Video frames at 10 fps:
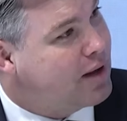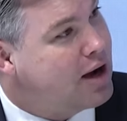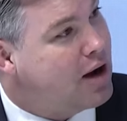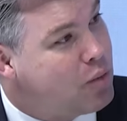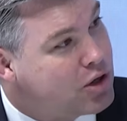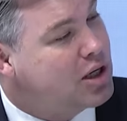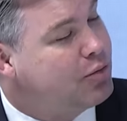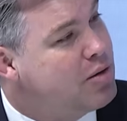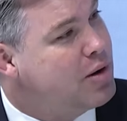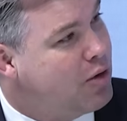I want you to
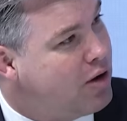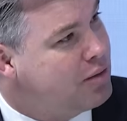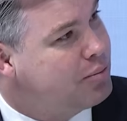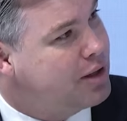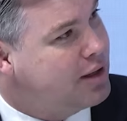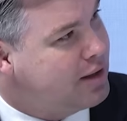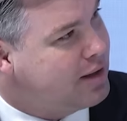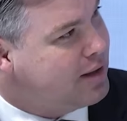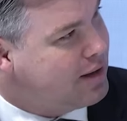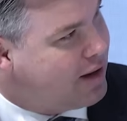prove me wrong, but
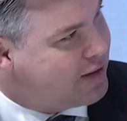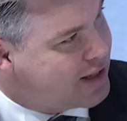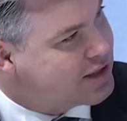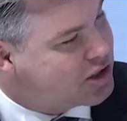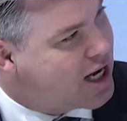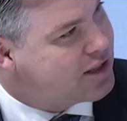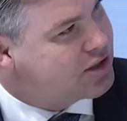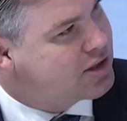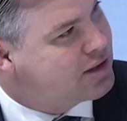I think that's a challenge.